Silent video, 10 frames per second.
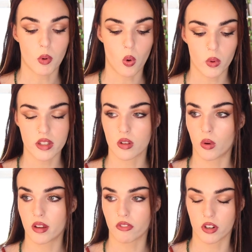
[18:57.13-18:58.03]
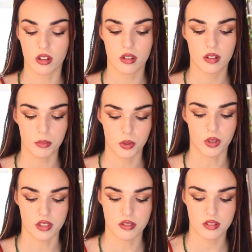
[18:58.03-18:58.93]
I'm always going for
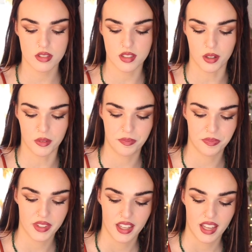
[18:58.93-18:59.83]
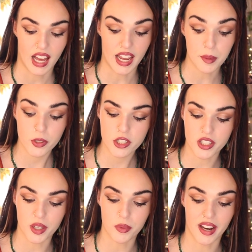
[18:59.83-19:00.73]
blue crystals, so I
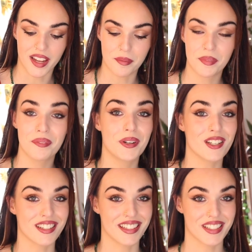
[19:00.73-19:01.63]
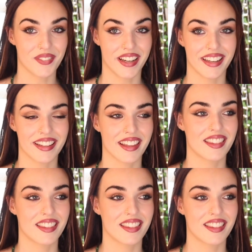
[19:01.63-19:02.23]
appreciate when I am pushed into my,